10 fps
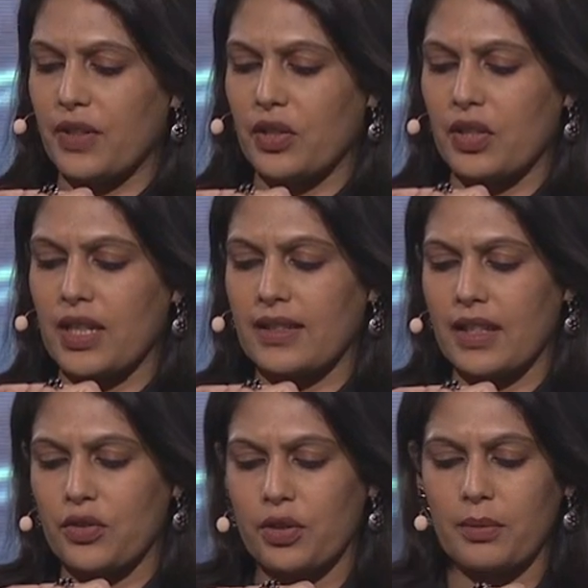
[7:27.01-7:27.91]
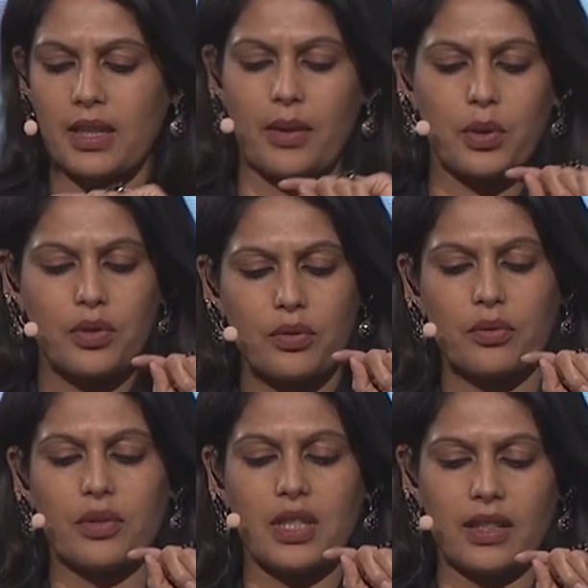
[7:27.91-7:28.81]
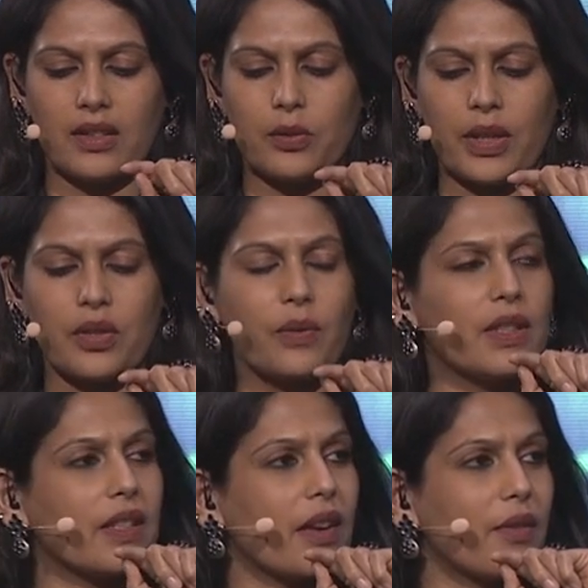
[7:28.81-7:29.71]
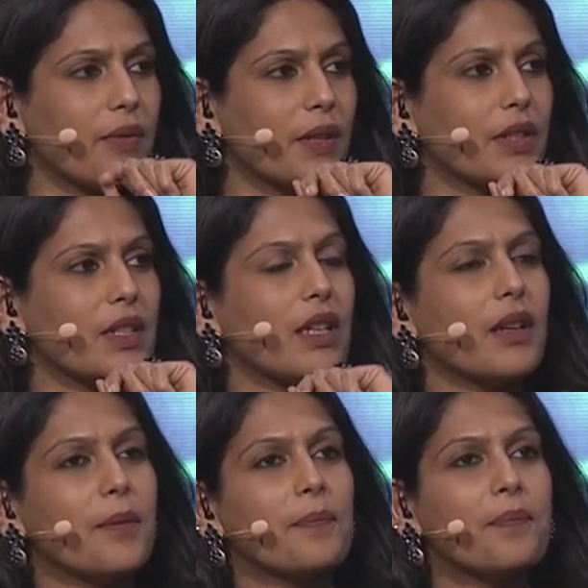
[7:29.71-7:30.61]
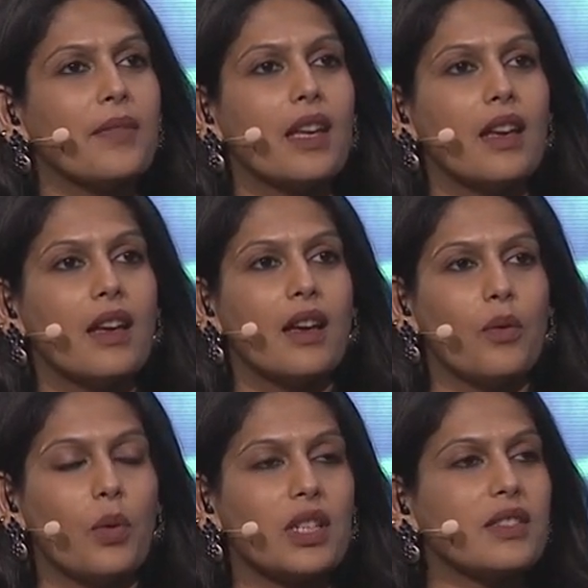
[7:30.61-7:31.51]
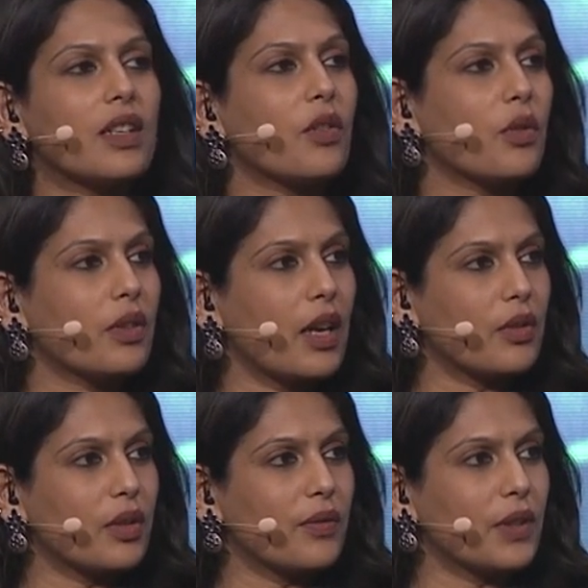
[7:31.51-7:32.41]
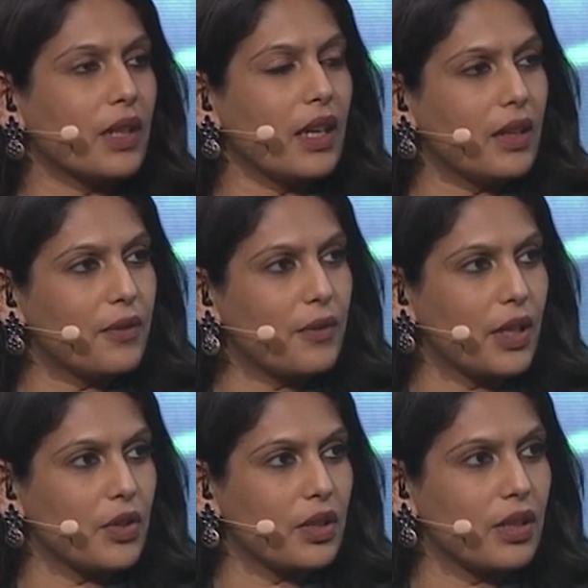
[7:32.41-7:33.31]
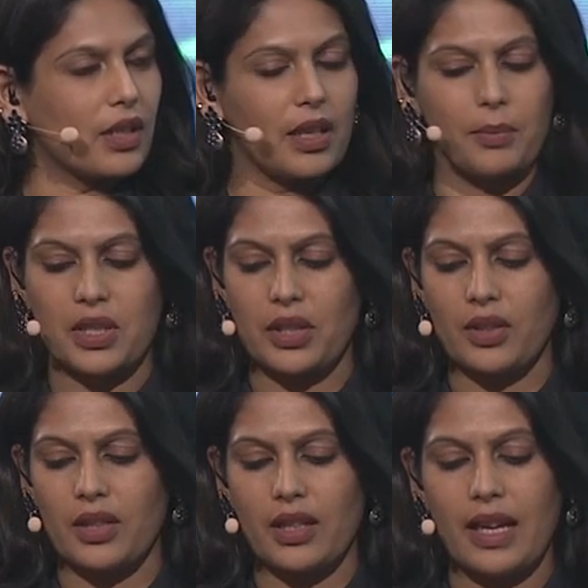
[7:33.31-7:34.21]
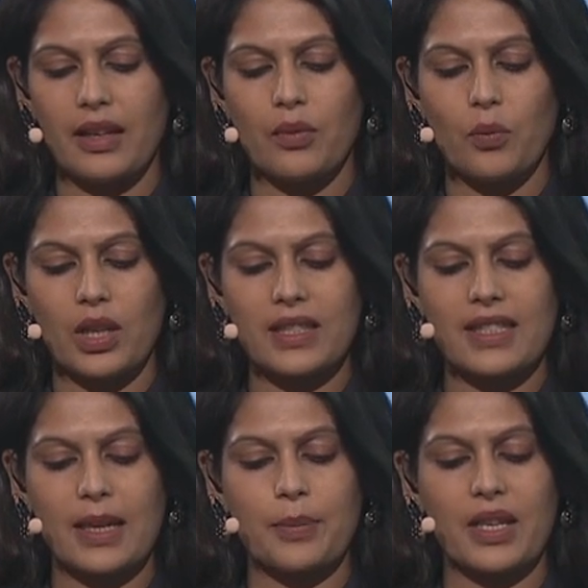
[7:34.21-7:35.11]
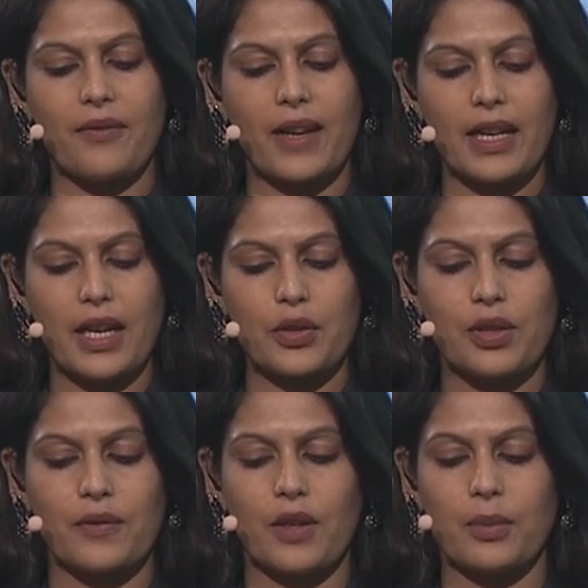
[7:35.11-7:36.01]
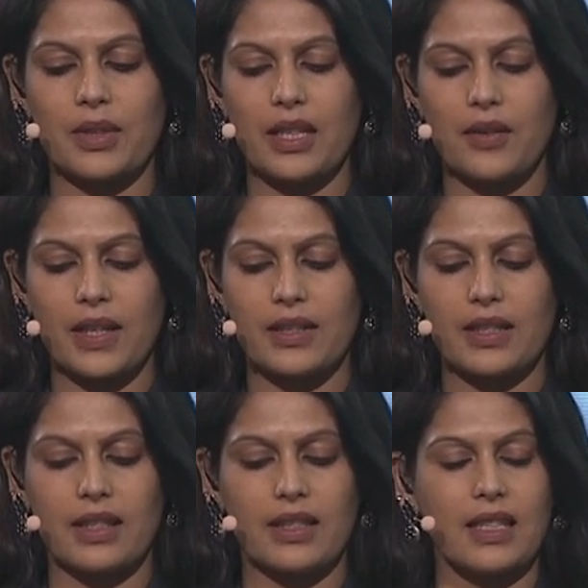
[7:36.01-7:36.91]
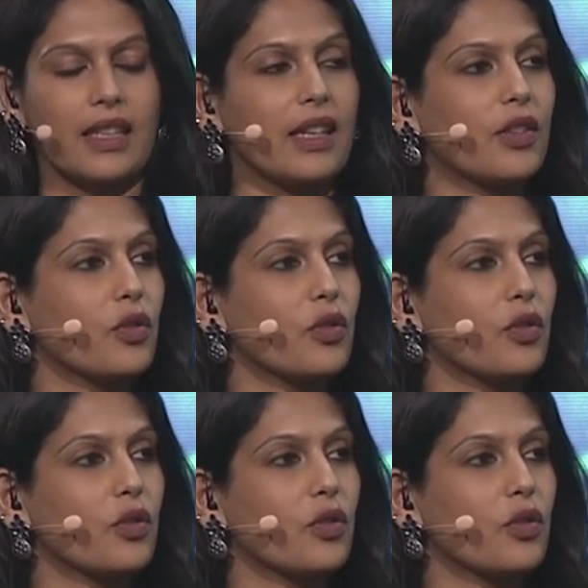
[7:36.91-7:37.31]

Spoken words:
of digitization, but I want to take this question with Sarah first. What is the growth outlook for the Gulf region in particular, and what steps are financial firms and investors taking